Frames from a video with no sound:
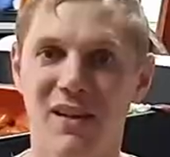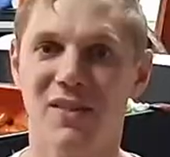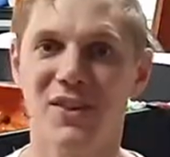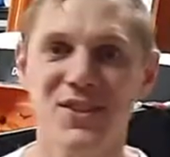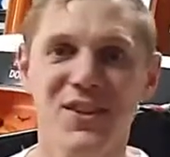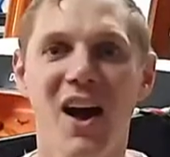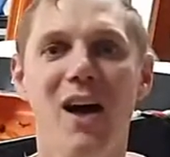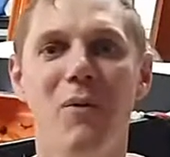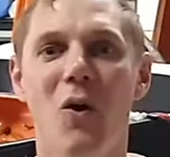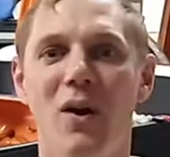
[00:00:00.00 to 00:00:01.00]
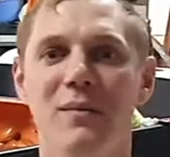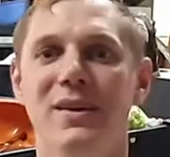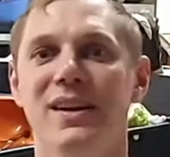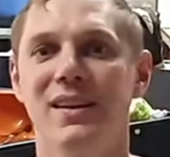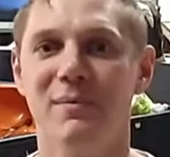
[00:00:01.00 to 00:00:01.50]
This car behind
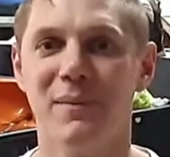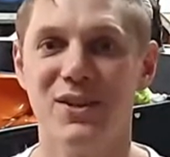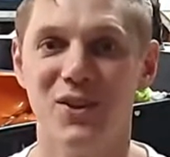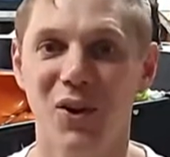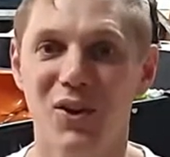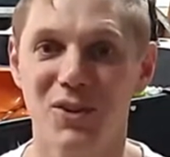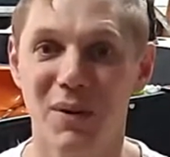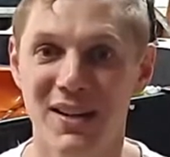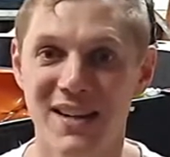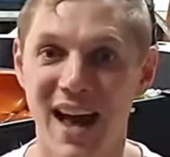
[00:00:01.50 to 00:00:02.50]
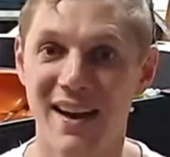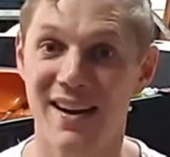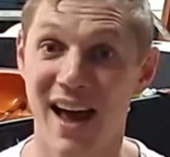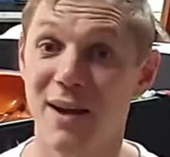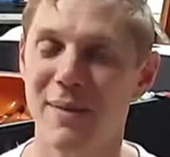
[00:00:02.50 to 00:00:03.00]
me means a lot to my dad,
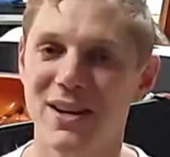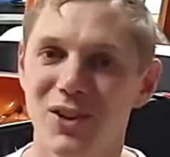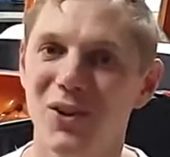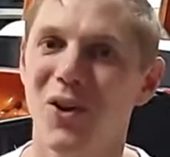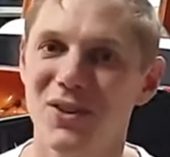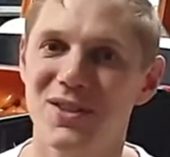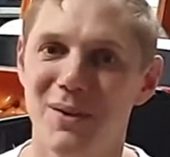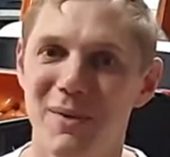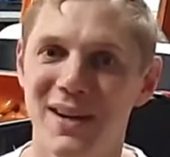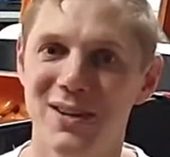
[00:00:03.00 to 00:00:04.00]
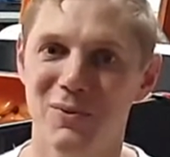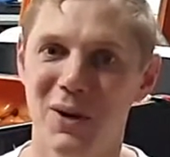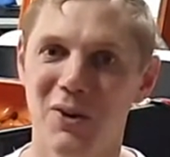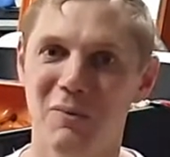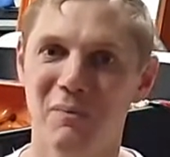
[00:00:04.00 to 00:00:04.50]
and it means a lot to me as
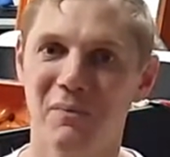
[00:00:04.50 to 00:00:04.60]
well.